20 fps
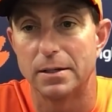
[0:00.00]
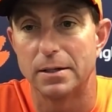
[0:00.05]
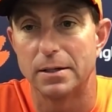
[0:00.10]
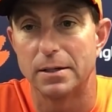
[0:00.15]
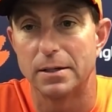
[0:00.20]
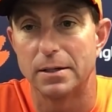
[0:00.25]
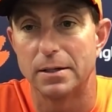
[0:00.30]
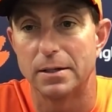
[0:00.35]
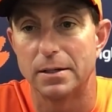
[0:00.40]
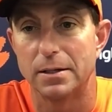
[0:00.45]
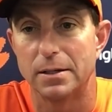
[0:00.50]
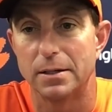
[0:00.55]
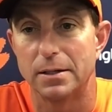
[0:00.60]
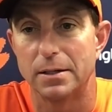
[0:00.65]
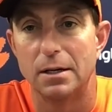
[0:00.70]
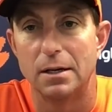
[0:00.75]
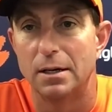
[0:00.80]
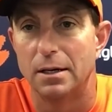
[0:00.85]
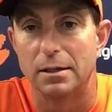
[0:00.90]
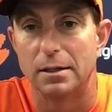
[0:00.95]
It's just,
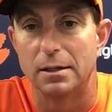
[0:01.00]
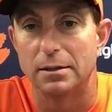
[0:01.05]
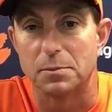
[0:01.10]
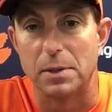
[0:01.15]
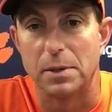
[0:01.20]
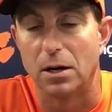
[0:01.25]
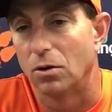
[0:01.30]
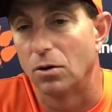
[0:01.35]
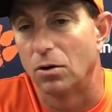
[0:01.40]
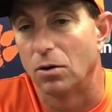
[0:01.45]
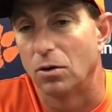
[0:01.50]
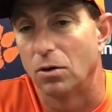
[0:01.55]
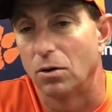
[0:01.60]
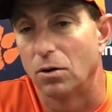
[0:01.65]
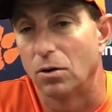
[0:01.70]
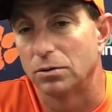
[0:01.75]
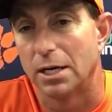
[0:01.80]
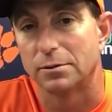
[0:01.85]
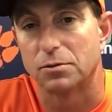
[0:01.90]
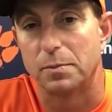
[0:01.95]
this has been a
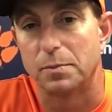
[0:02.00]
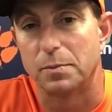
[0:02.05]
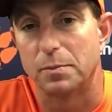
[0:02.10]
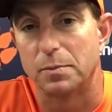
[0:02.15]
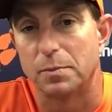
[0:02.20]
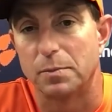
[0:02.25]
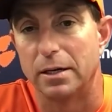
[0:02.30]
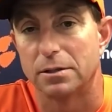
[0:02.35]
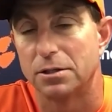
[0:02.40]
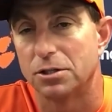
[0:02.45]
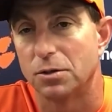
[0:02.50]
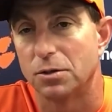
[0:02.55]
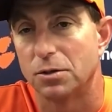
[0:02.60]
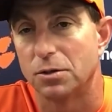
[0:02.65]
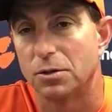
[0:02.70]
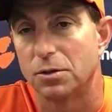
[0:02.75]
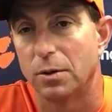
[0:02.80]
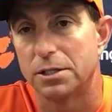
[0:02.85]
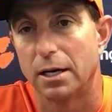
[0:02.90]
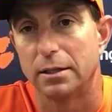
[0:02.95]
long time since I've been in a
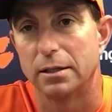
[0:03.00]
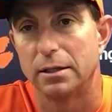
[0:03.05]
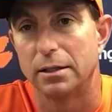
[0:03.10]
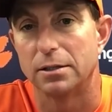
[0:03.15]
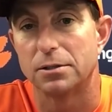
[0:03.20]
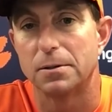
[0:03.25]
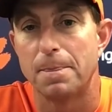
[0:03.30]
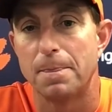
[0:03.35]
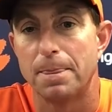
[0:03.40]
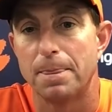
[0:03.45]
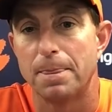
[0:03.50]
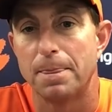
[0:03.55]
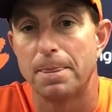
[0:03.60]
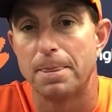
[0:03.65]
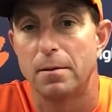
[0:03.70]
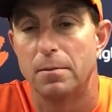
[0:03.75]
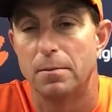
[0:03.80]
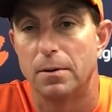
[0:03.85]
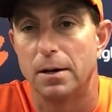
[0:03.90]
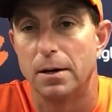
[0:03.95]
situation like
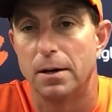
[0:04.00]
this.